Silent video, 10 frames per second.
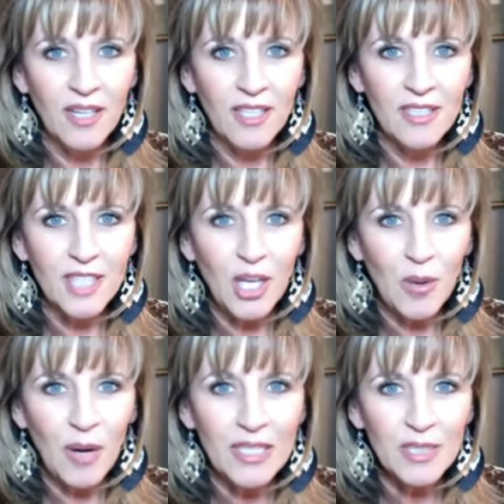So
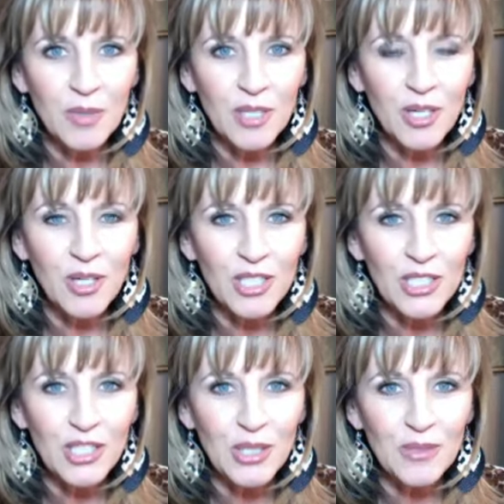I just want to encourage
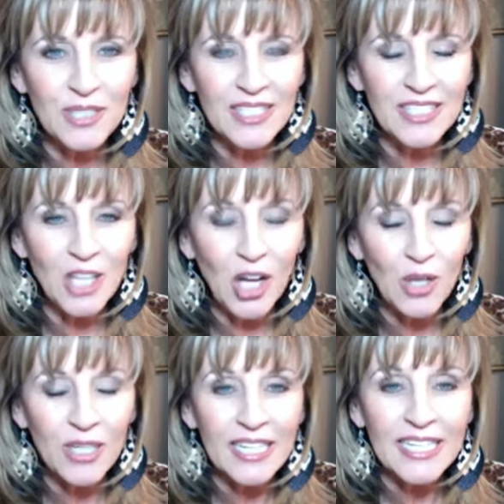you to, y'all,
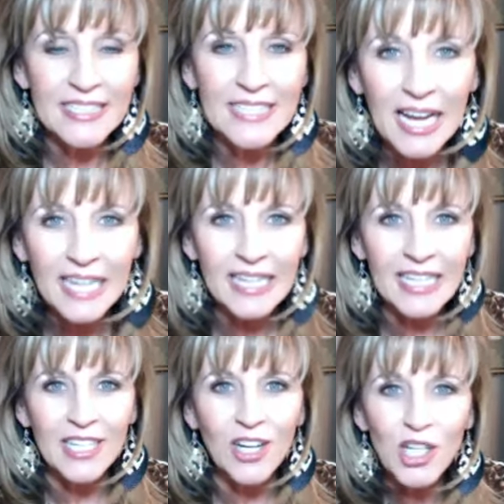get
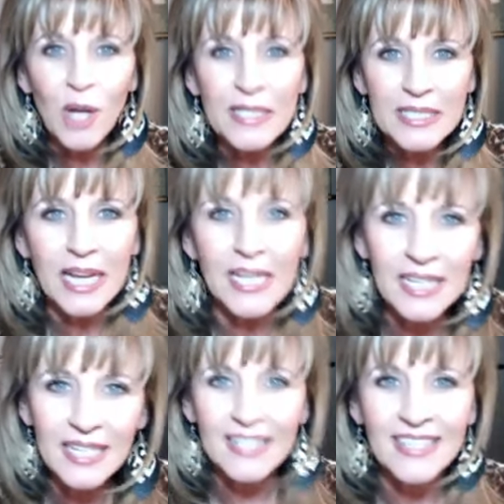excited. Are y'all
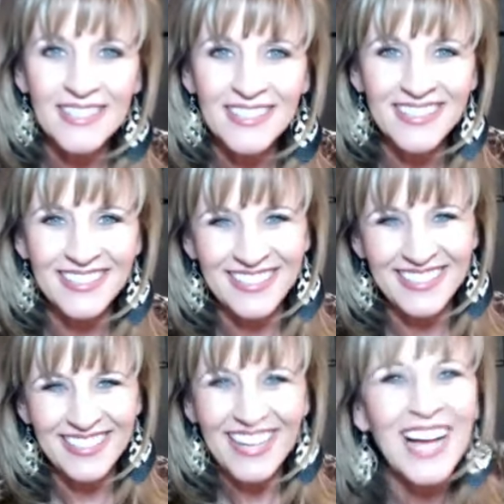excited?
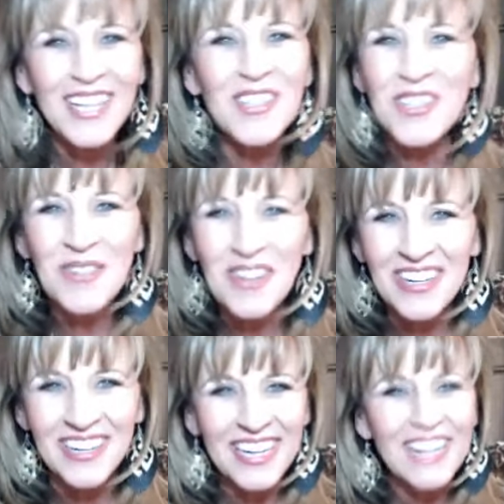I know you
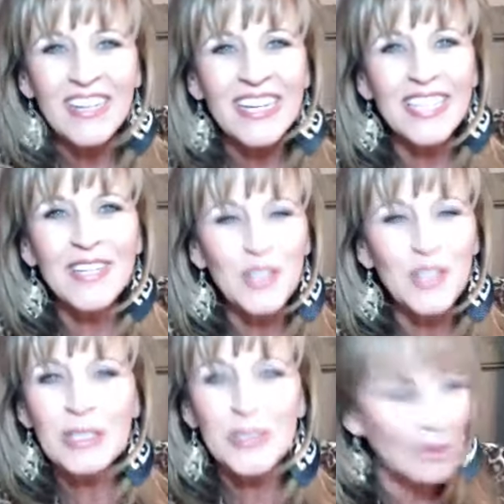are. If I could hear you, you'd
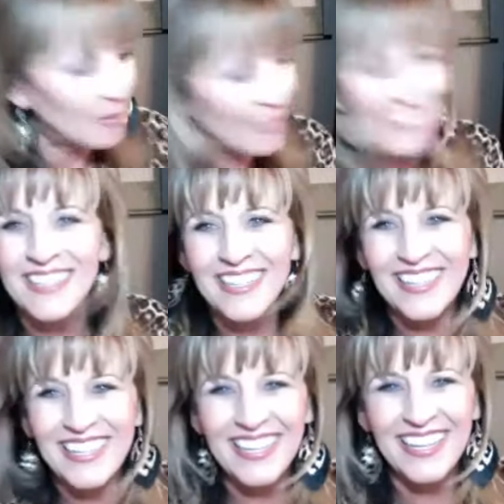be screaming.
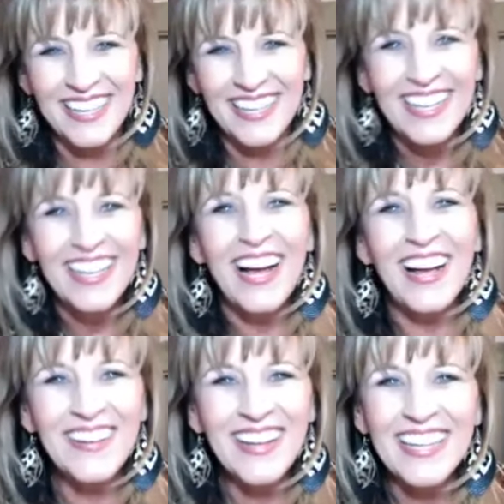
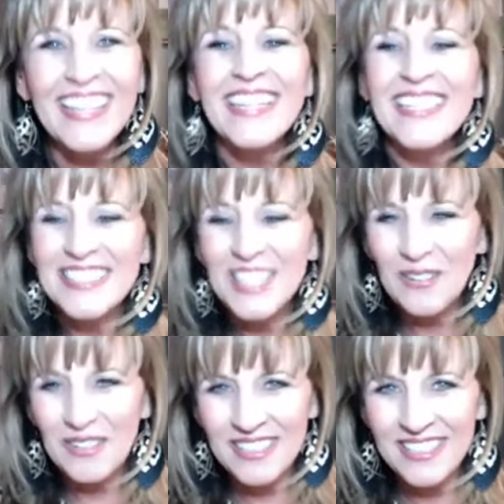Okay, so
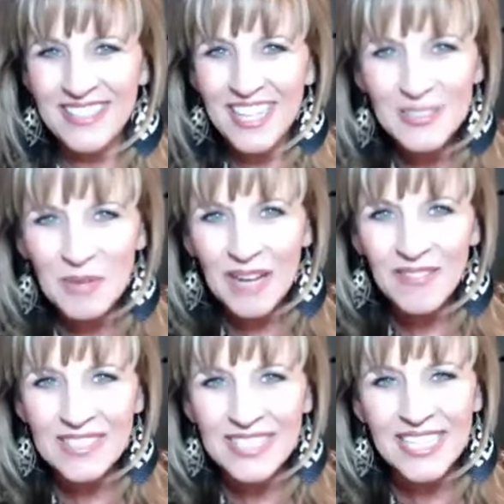that's what I have
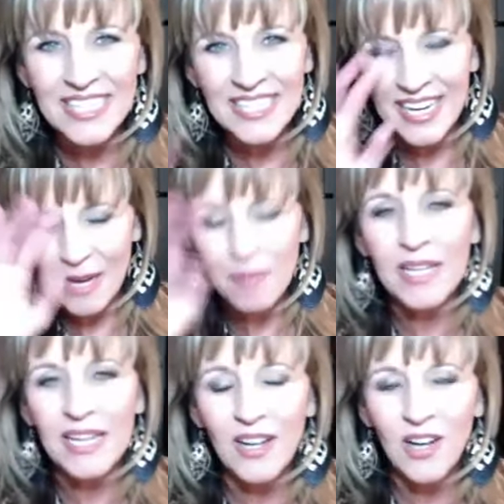to say tonight. I'm going to
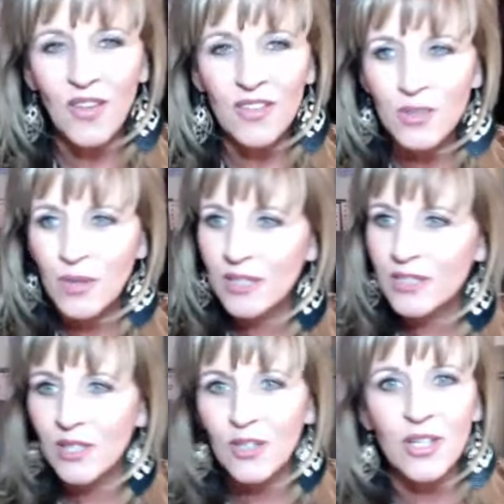let all the directors
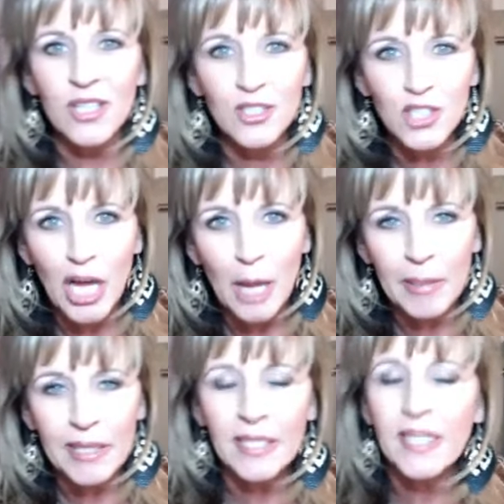that are on here chime
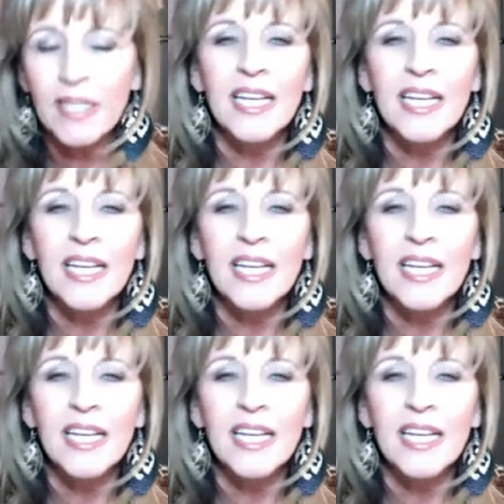in.